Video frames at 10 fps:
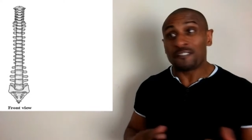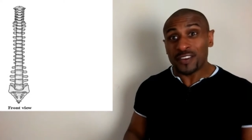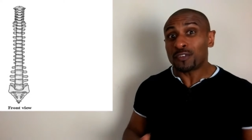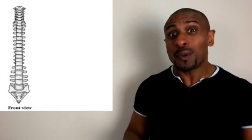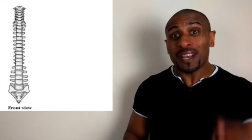
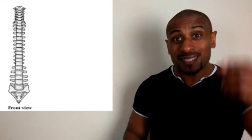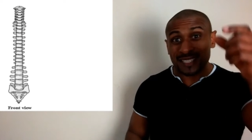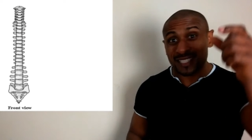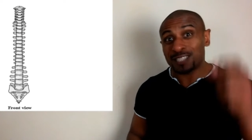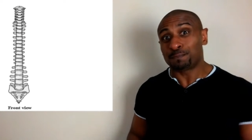And
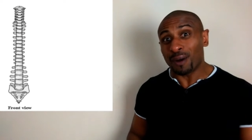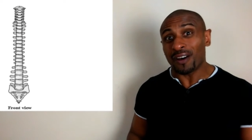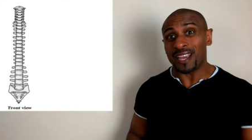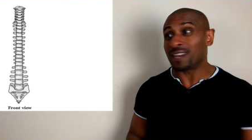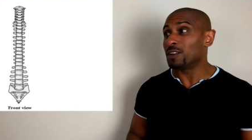visualize the
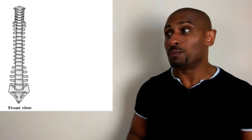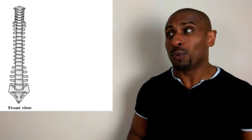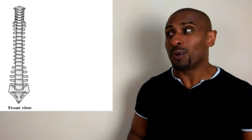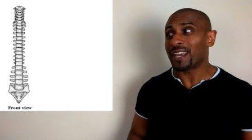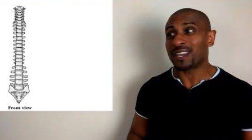spine as
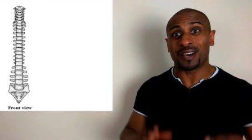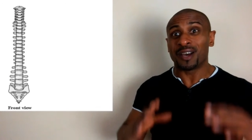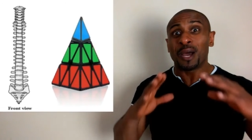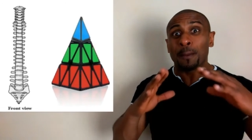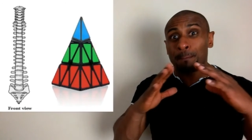more like
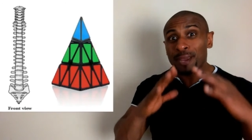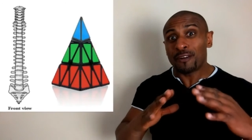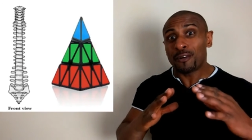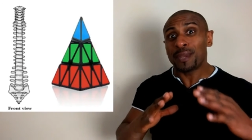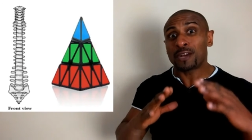a
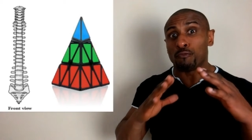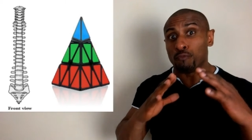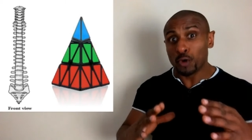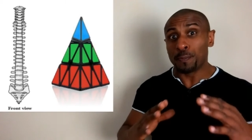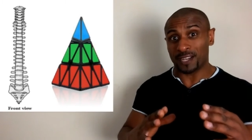pyramid
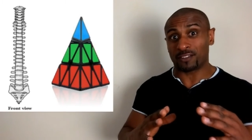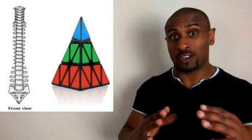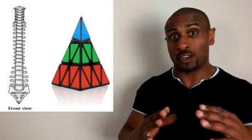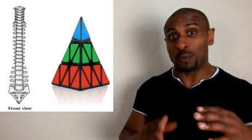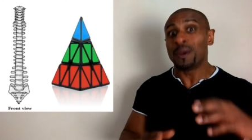
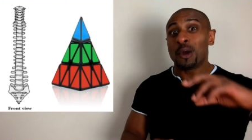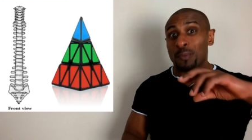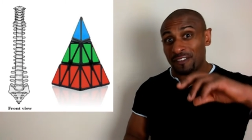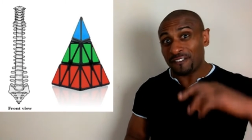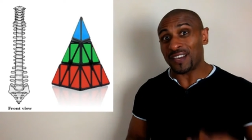Rubik's Cube
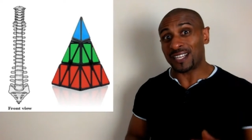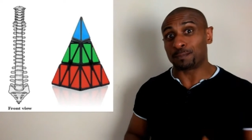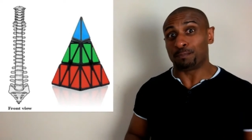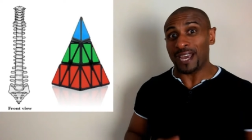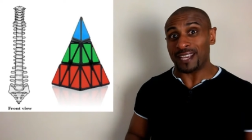with a
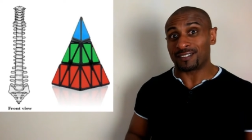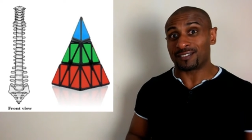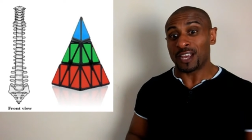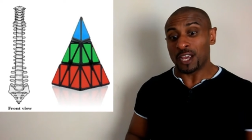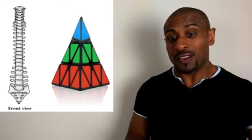fixed
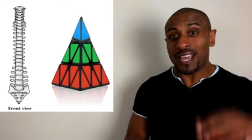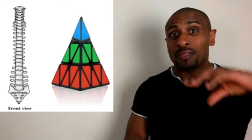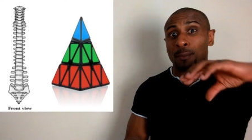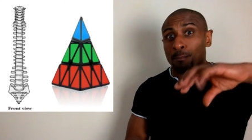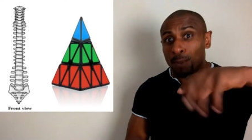base. You
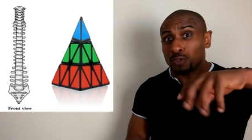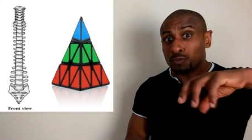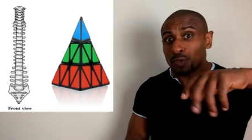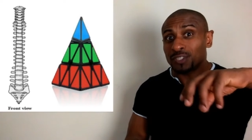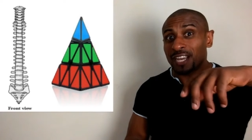get the
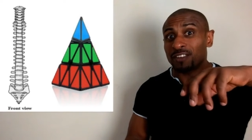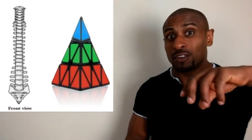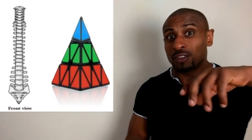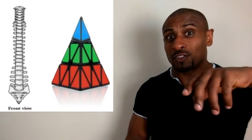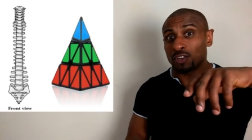most
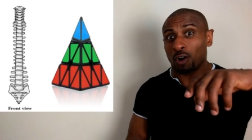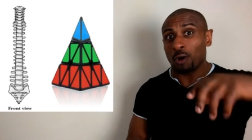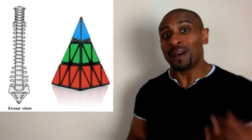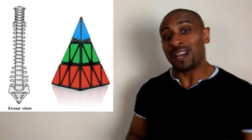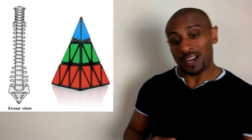rotation at the
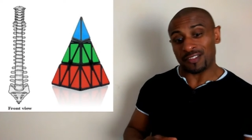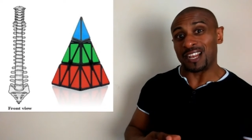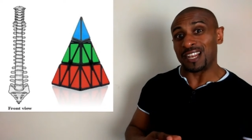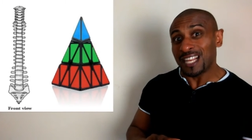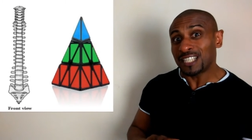top and
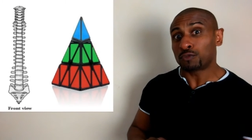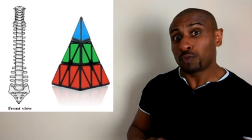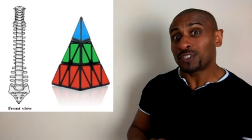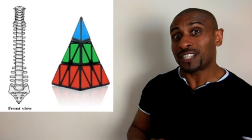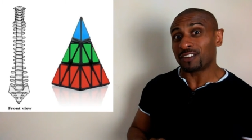the
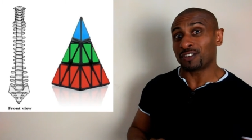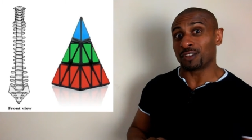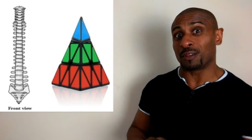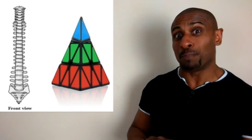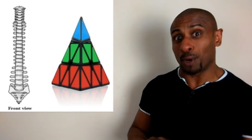least
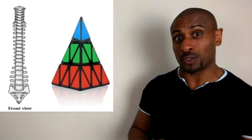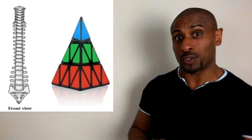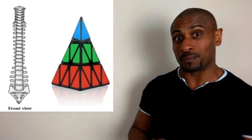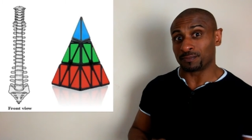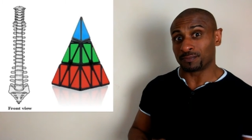rotation at the
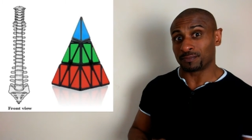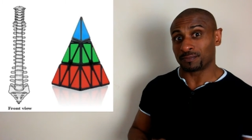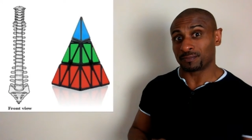bottom.